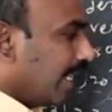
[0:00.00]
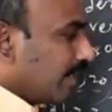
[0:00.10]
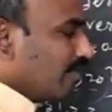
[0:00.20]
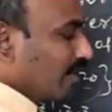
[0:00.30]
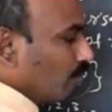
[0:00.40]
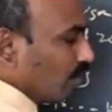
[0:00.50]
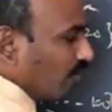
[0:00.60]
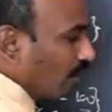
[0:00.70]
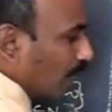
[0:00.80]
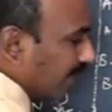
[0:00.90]
And one more
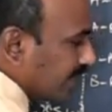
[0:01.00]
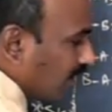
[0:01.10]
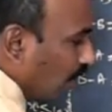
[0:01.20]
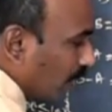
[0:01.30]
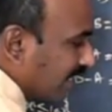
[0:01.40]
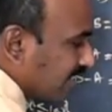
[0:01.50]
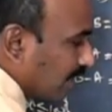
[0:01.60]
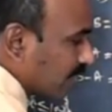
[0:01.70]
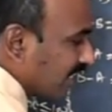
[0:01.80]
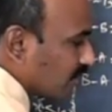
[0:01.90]
formula is how many
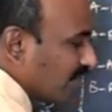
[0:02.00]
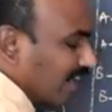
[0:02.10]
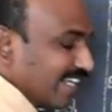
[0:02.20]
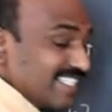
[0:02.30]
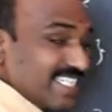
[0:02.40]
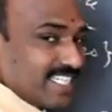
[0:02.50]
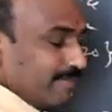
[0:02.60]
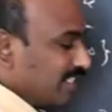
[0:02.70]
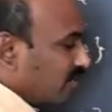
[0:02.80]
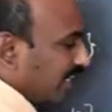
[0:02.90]
subsets we are
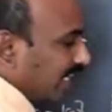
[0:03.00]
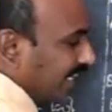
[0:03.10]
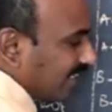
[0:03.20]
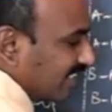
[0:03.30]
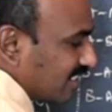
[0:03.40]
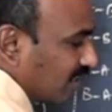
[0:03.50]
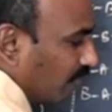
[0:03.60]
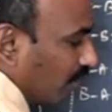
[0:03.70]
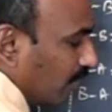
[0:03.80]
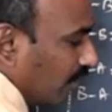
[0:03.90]
existing means we can write this is the
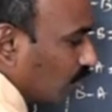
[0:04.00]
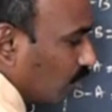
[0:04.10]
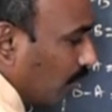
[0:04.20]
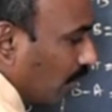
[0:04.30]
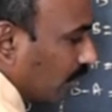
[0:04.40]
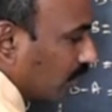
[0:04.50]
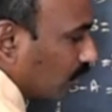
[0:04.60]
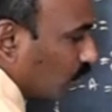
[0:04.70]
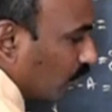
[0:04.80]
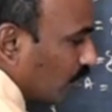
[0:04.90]
formula 2 power
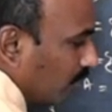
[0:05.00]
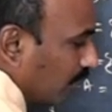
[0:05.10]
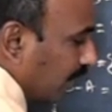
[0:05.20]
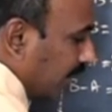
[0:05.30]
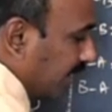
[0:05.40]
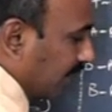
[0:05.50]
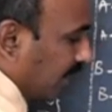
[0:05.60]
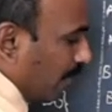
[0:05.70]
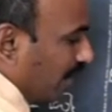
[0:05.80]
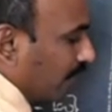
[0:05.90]
2 cube. Here
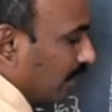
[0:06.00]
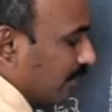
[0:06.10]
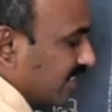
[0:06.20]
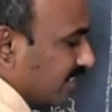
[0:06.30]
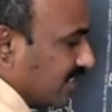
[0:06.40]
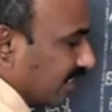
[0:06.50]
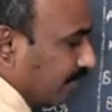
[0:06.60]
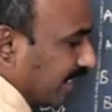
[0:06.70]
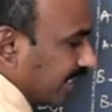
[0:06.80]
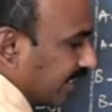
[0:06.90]
number of elements is
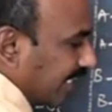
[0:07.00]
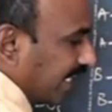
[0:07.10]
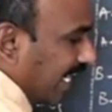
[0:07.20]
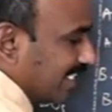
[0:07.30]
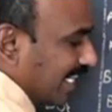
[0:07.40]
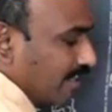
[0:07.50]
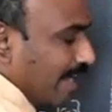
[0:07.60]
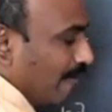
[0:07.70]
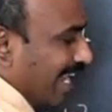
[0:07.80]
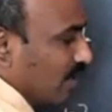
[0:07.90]
3, we can take as
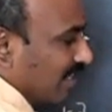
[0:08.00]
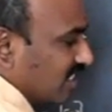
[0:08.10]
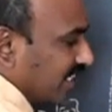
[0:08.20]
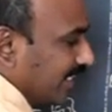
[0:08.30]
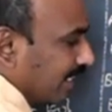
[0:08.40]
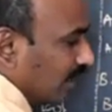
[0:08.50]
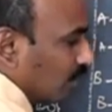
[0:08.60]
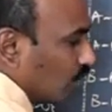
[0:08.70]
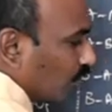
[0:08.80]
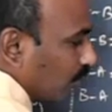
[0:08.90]
n value as 3,
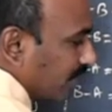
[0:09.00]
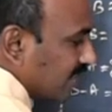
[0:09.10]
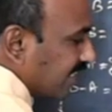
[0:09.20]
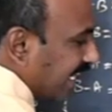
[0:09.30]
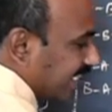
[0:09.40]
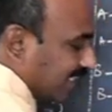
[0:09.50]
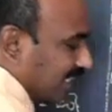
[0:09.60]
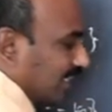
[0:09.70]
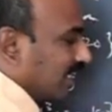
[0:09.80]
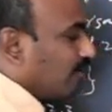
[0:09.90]
2 cube is 8.
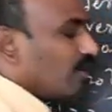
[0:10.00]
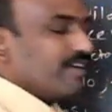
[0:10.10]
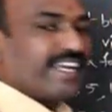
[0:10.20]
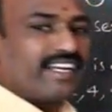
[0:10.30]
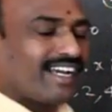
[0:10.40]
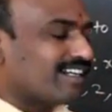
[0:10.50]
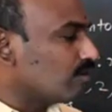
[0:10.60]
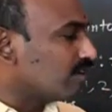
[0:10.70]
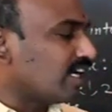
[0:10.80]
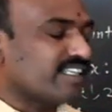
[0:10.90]
Therefore we can
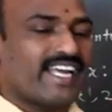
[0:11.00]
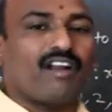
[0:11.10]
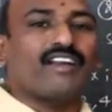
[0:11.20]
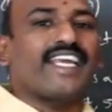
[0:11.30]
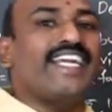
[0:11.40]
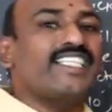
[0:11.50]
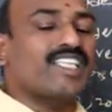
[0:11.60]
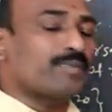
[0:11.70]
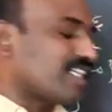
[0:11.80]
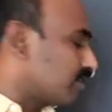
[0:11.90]
conclude that there are 8
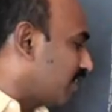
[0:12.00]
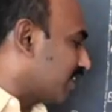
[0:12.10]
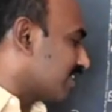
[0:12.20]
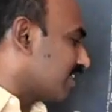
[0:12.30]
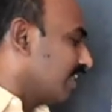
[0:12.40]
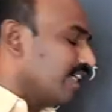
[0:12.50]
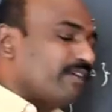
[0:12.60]
subsets for this.